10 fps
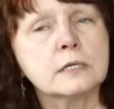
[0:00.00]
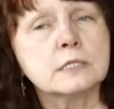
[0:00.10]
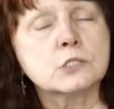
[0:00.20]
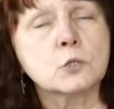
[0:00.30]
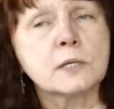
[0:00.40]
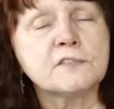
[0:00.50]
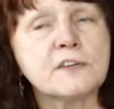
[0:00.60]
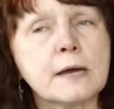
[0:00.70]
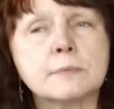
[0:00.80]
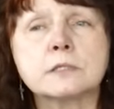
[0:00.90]
He's doing
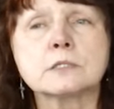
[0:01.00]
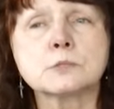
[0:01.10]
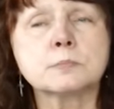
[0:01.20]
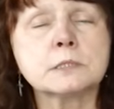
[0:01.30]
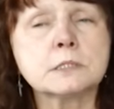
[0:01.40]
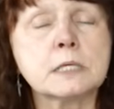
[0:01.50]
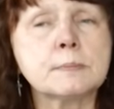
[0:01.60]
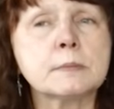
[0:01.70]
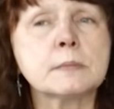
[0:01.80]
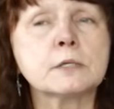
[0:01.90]
fabulous. Please
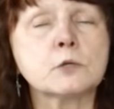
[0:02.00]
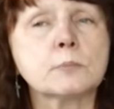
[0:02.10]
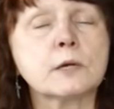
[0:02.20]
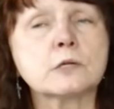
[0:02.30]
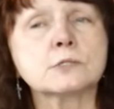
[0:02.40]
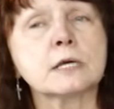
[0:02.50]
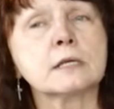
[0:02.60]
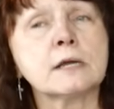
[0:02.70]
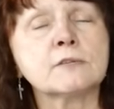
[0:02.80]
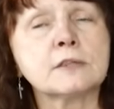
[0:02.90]
keep him in your prayers
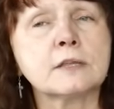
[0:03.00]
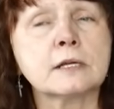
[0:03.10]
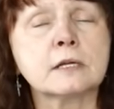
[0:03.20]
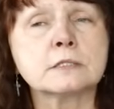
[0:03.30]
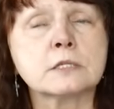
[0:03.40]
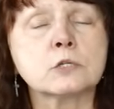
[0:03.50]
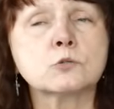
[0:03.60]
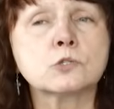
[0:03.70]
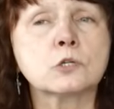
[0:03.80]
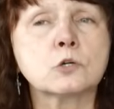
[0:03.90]
that everything
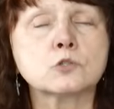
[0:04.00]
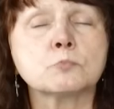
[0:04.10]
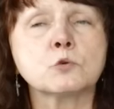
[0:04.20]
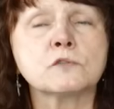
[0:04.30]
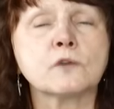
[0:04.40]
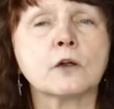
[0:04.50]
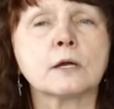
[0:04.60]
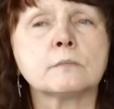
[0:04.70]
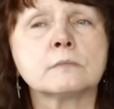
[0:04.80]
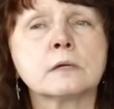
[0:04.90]
continues to go smooth for him.